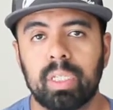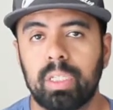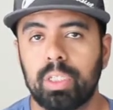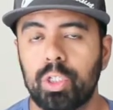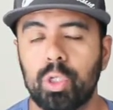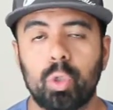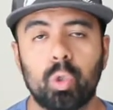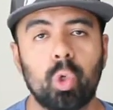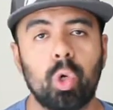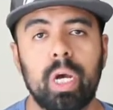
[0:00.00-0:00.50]

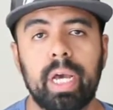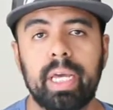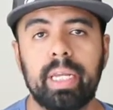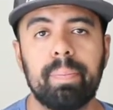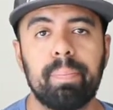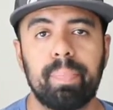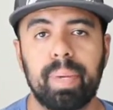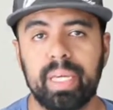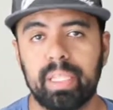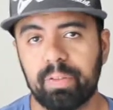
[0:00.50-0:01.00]
you'll go ahead
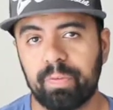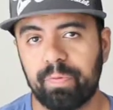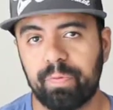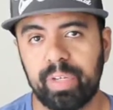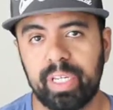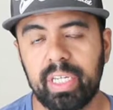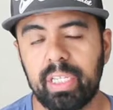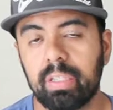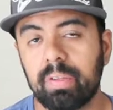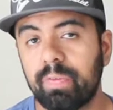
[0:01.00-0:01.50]
and pay the
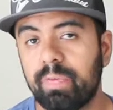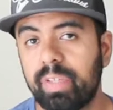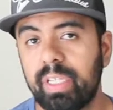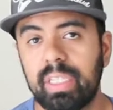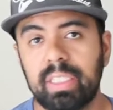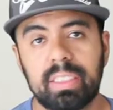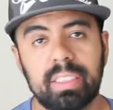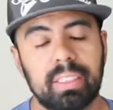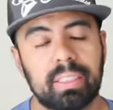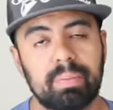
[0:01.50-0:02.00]
fee. The
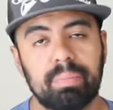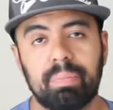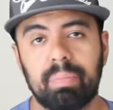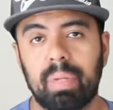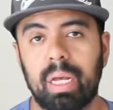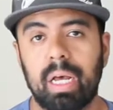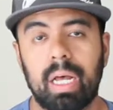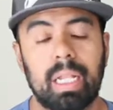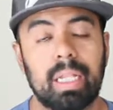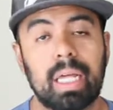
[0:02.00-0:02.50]
fee is,
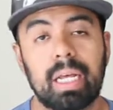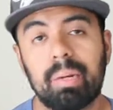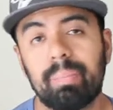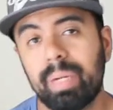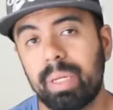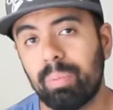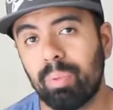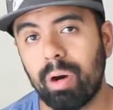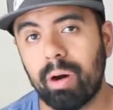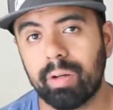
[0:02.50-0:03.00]
a lot of
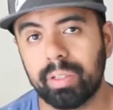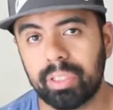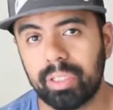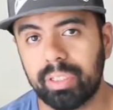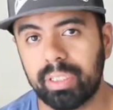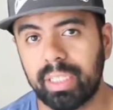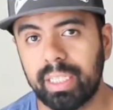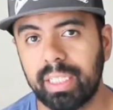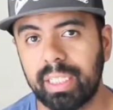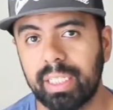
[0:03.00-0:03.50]
people out
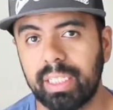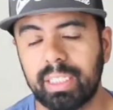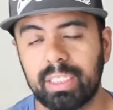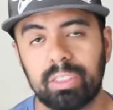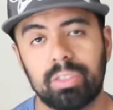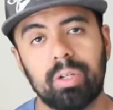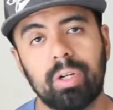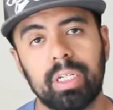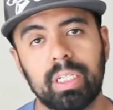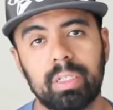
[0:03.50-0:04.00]
there thinking
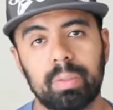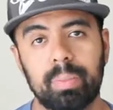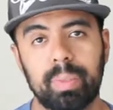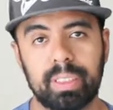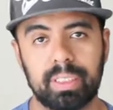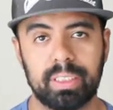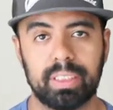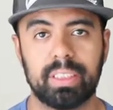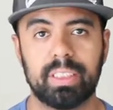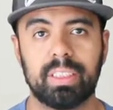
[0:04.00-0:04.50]
starting a
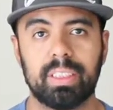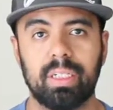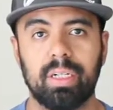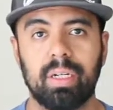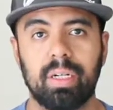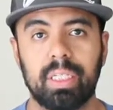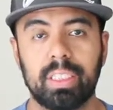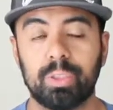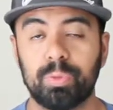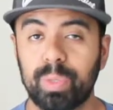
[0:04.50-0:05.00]
business
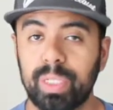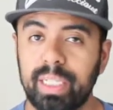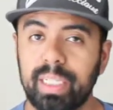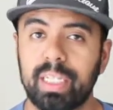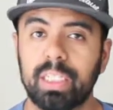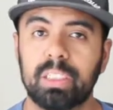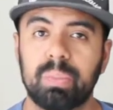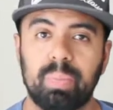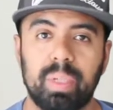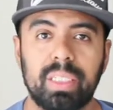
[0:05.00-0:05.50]
is really
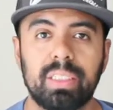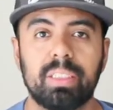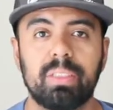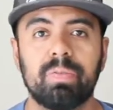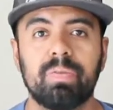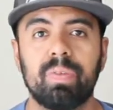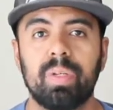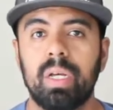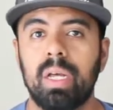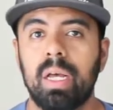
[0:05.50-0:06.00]

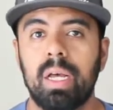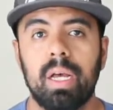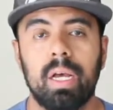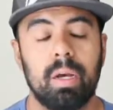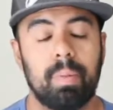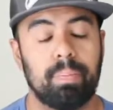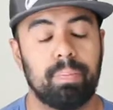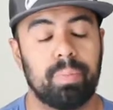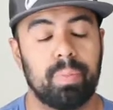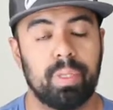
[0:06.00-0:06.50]
expensive.
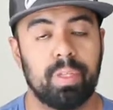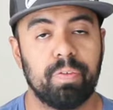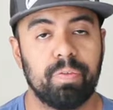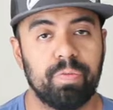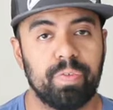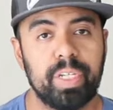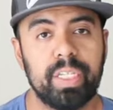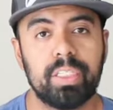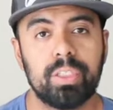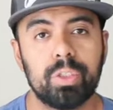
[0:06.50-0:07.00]
The
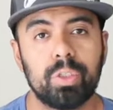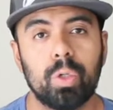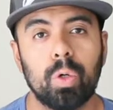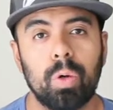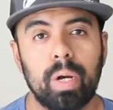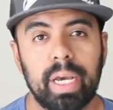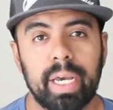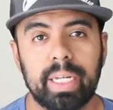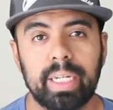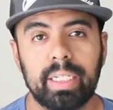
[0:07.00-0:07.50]
fee to
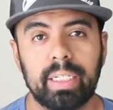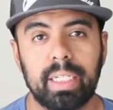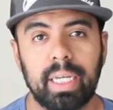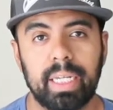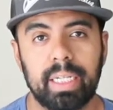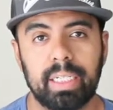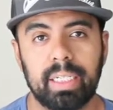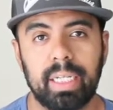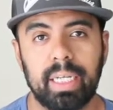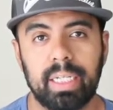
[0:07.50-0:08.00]
go ahead
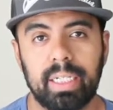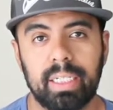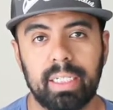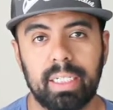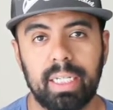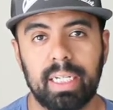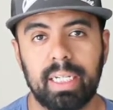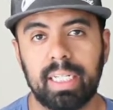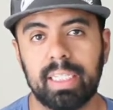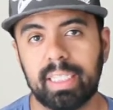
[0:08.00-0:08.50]

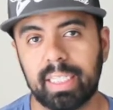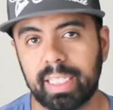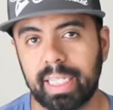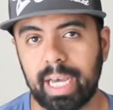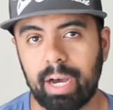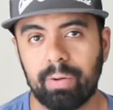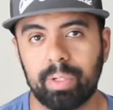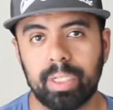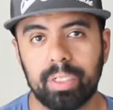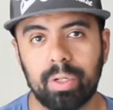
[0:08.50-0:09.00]
and let the
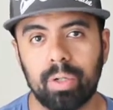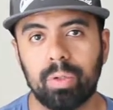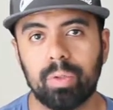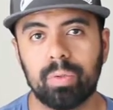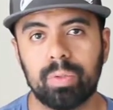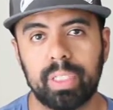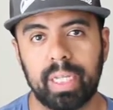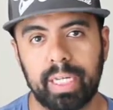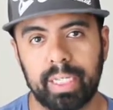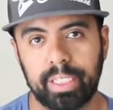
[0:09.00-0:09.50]
county
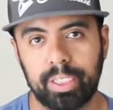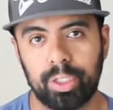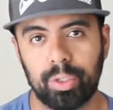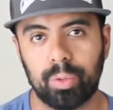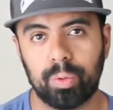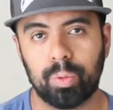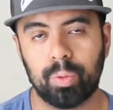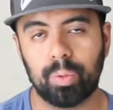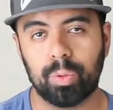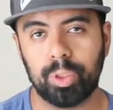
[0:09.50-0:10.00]
know that
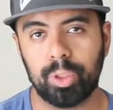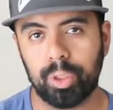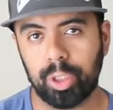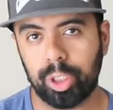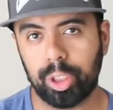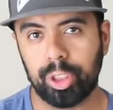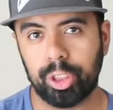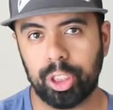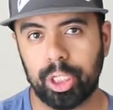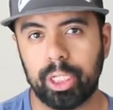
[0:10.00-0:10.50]
you're
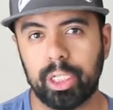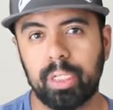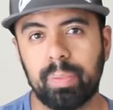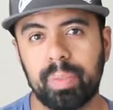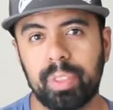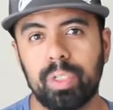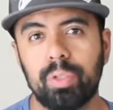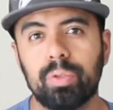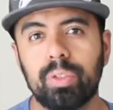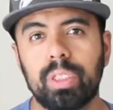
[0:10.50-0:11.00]
going to
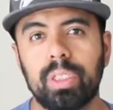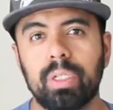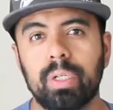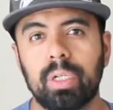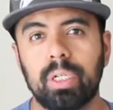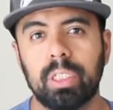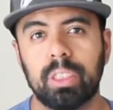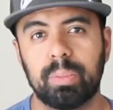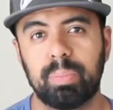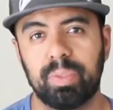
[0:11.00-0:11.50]
be using
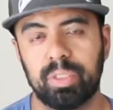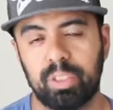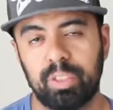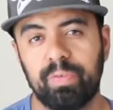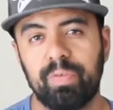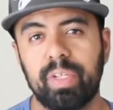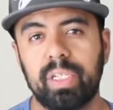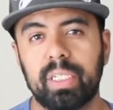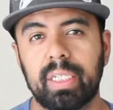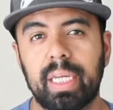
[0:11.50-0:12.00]
a
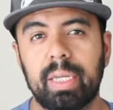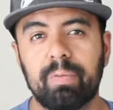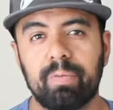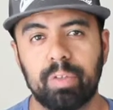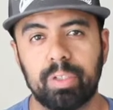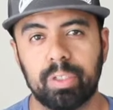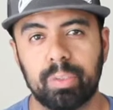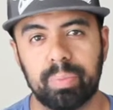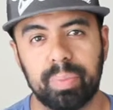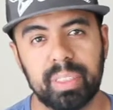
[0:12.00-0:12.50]
specific name
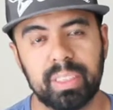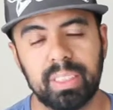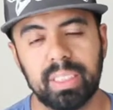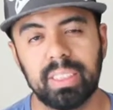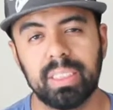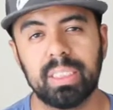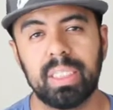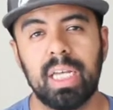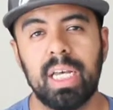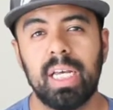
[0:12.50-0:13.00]
for your business